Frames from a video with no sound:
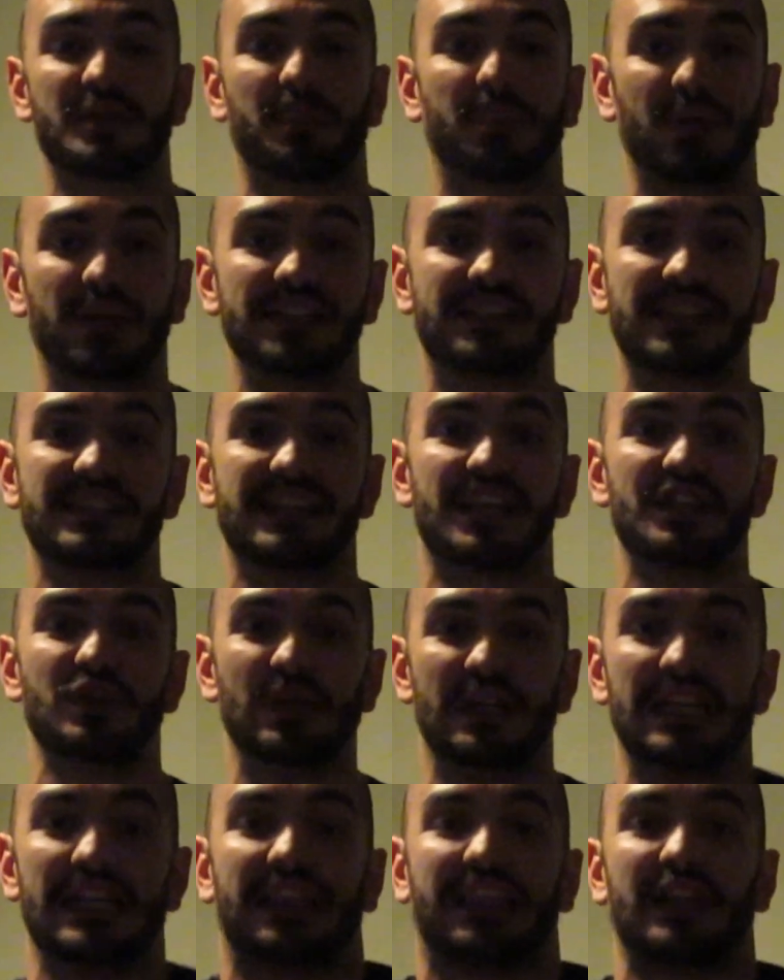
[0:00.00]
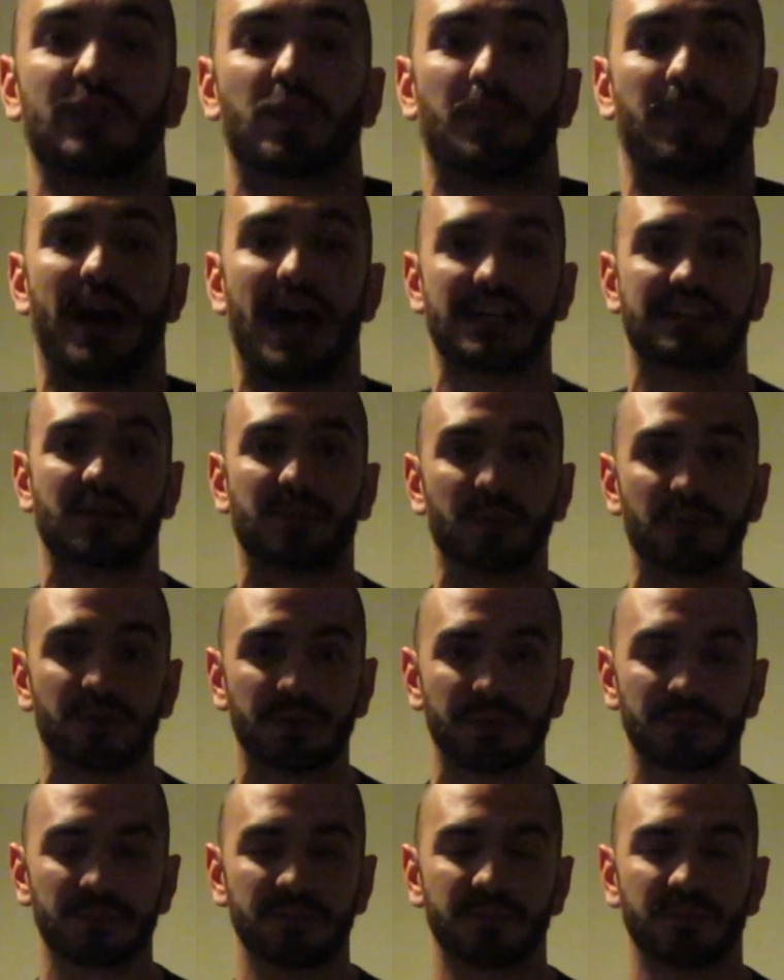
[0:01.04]
to places that you didn't think were
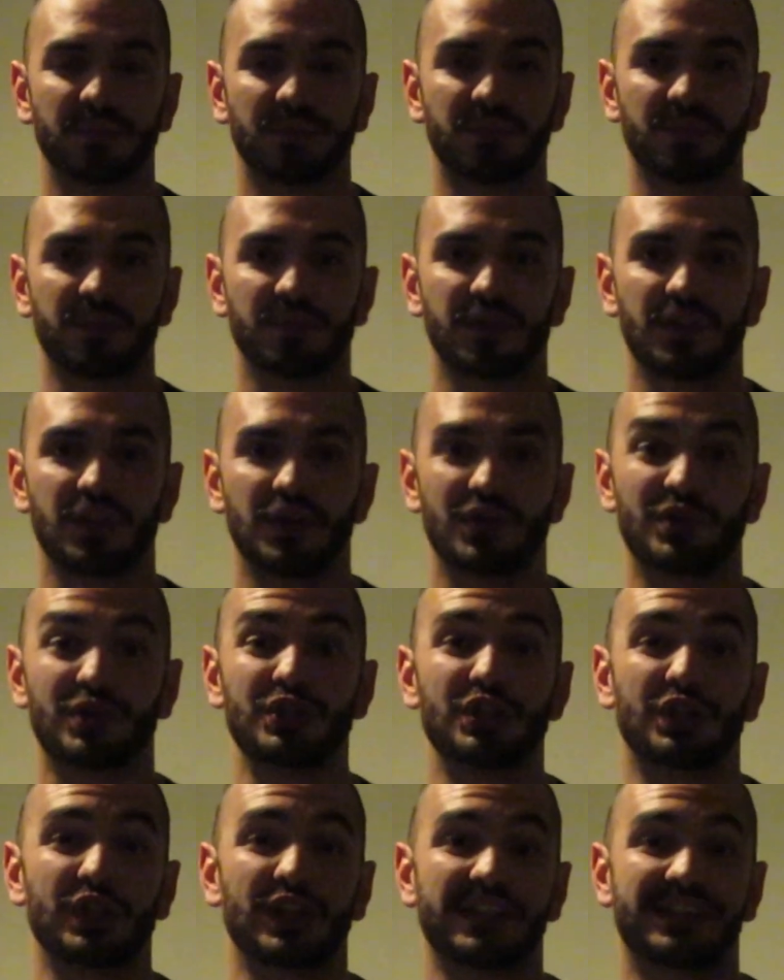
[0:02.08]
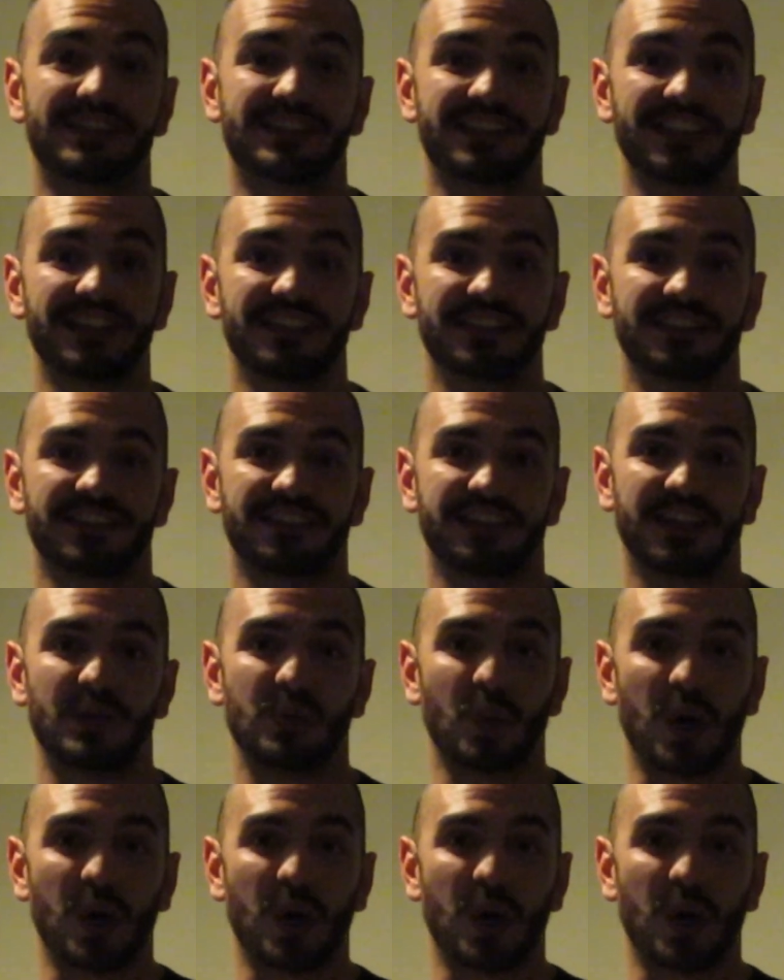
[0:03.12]
possible? Or are you going to sit and